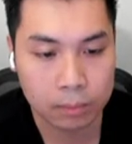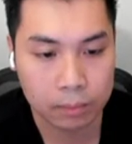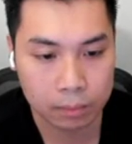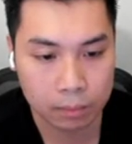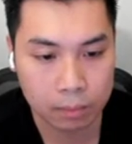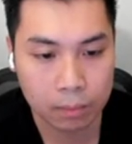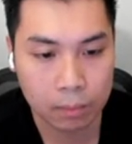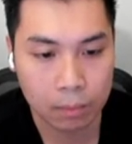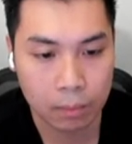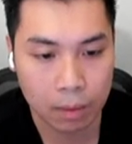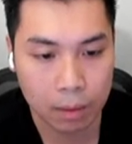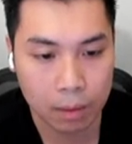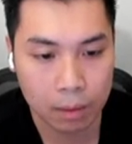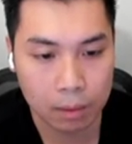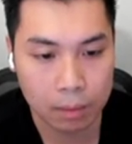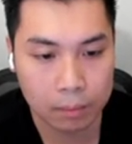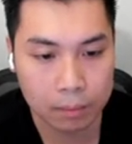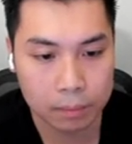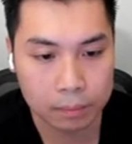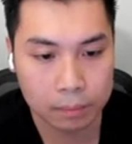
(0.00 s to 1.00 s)

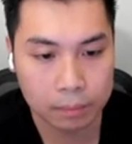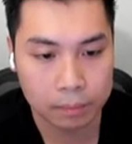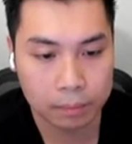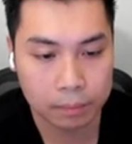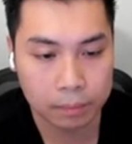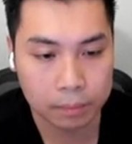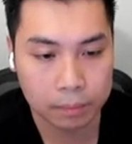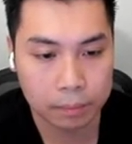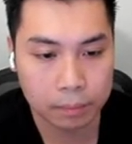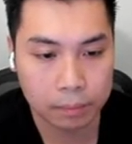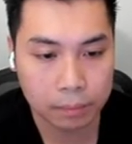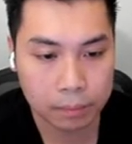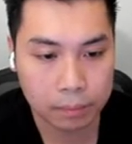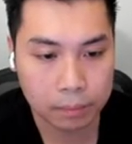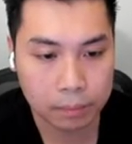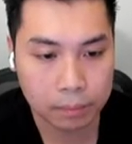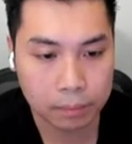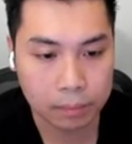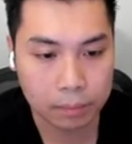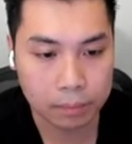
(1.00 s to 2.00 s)

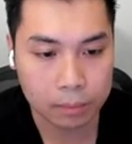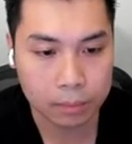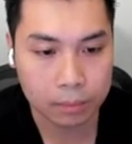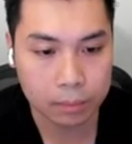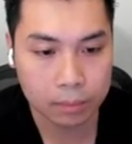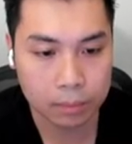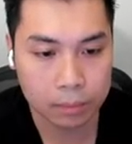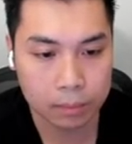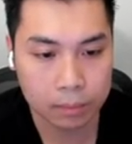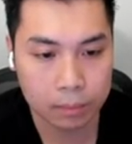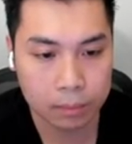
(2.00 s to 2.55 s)
[no speech]